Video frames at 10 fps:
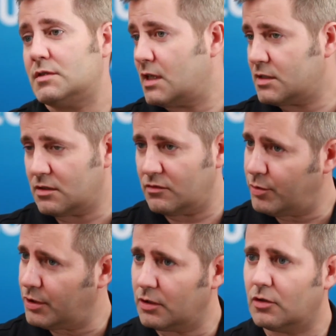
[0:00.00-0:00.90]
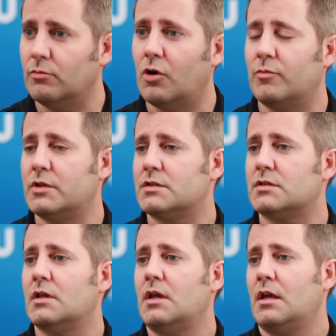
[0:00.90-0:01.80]
sensitive political
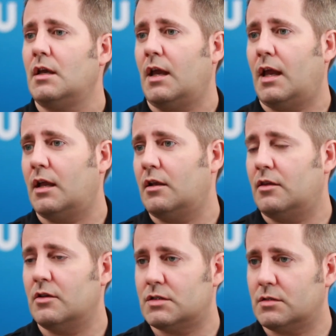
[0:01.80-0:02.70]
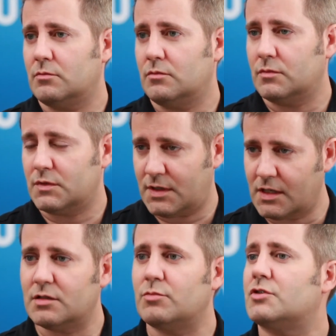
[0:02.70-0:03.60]
moments, and there's some
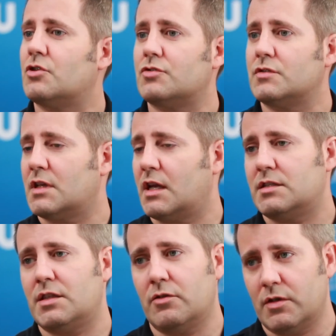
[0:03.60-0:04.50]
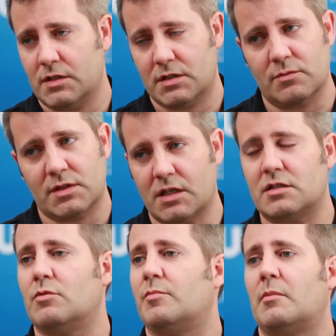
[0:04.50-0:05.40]
sensible social science theories, some
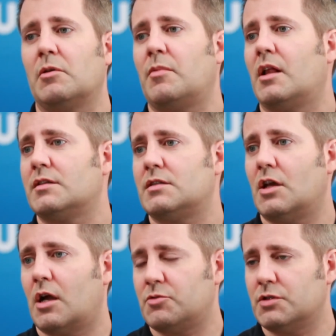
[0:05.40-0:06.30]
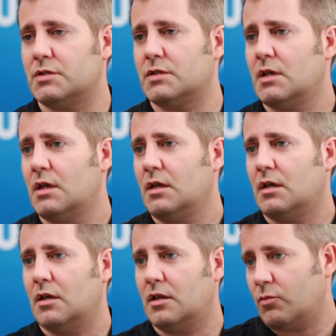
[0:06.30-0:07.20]
sensible public policy options
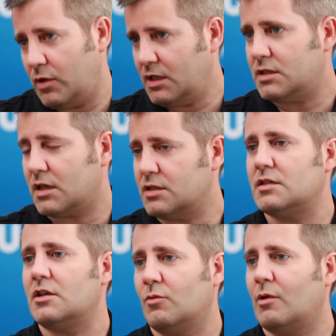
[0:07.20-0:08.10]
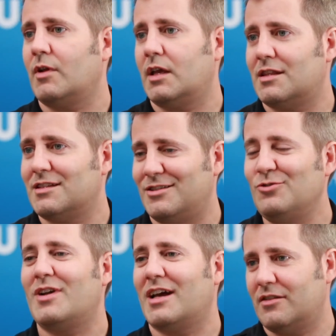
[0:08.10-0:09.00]
that we need to consider when we get this
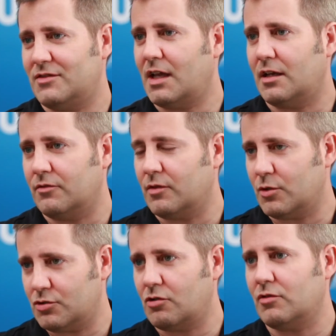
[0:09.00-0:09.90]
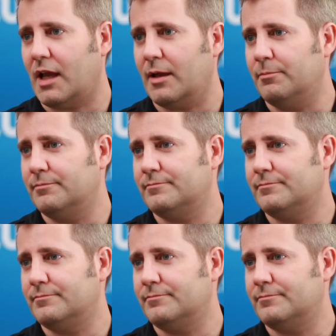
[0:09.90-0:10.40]
new kind of data from the drone lab.